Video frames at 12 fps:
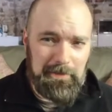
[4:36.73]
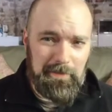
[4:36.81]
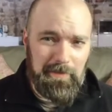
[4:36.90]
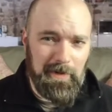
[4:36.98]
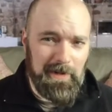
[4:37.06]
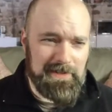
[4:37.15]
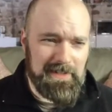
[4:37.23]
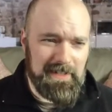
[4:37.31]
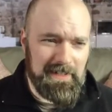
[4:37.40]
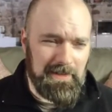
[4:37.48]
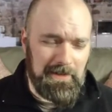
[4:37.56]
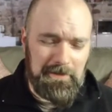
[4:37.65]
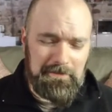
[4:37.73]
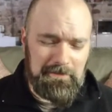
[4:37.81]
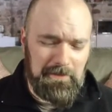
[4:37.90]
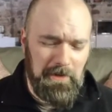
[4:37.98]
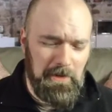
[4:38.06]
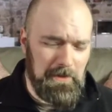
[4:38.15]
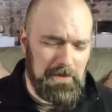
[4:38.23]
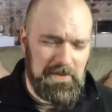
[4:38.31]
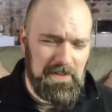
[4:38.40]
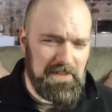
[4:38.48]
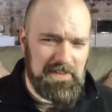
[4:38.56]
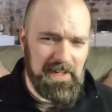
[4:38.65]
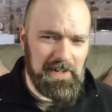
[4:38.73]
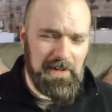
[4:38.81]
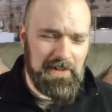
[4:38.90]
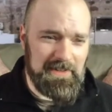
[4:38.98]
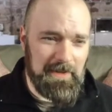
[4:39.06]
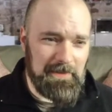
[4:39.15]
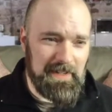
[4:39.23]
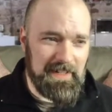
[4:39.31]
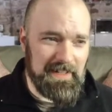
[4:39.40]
president or local dictator or something?